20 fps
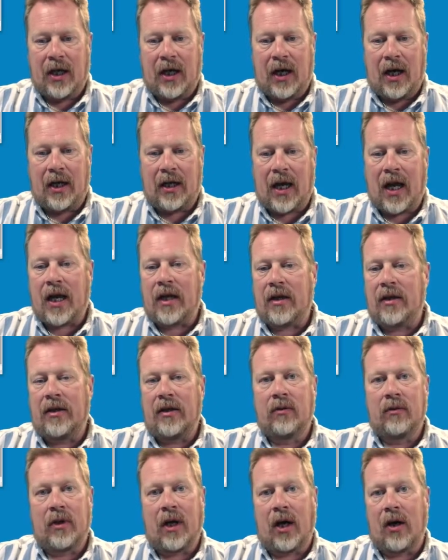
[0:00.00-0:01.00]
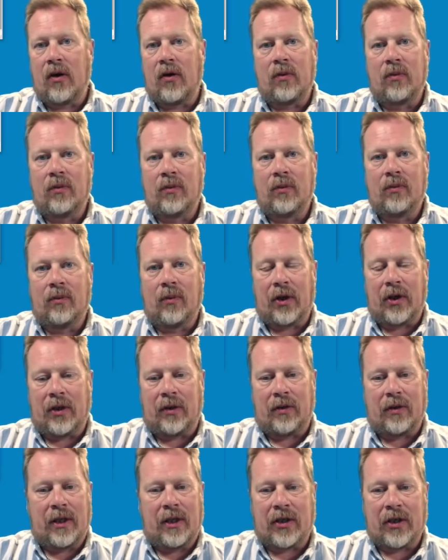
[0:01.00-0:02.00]
Again, you'll know what
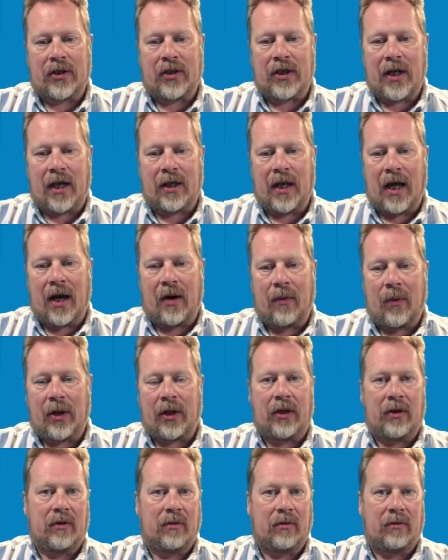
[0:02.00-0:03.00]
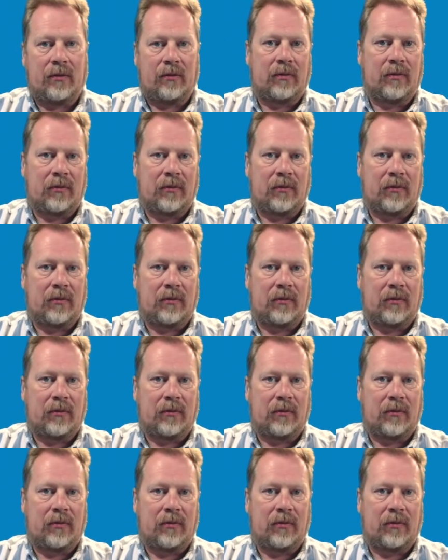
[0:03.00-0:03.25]
you need to set there, whether you